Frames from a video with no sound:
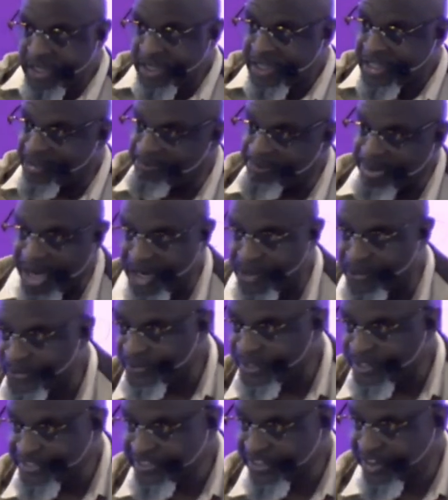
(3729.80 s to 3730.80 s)

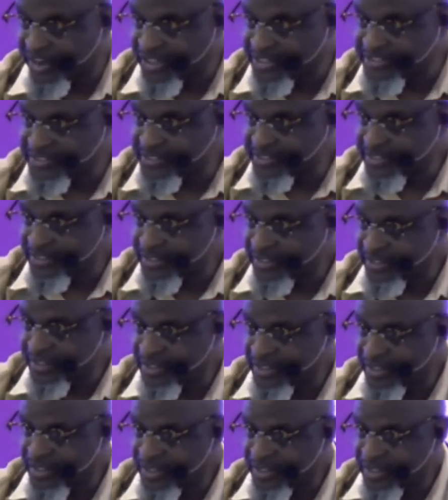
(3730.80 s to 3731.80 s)
empowering thoughts.
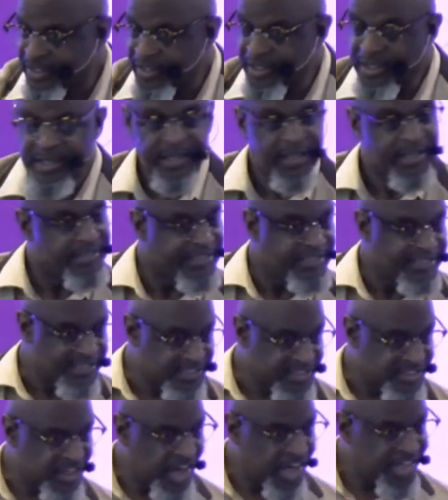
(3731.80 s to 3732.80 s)
This
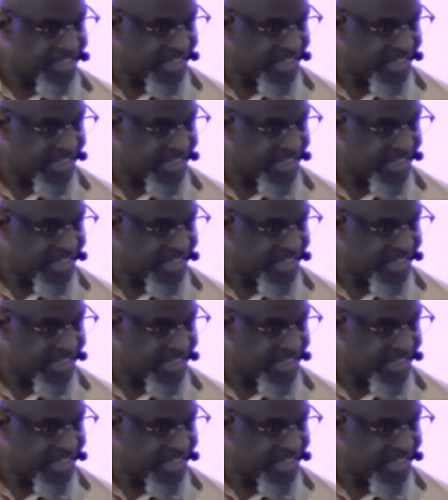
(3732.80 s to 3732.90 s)
is not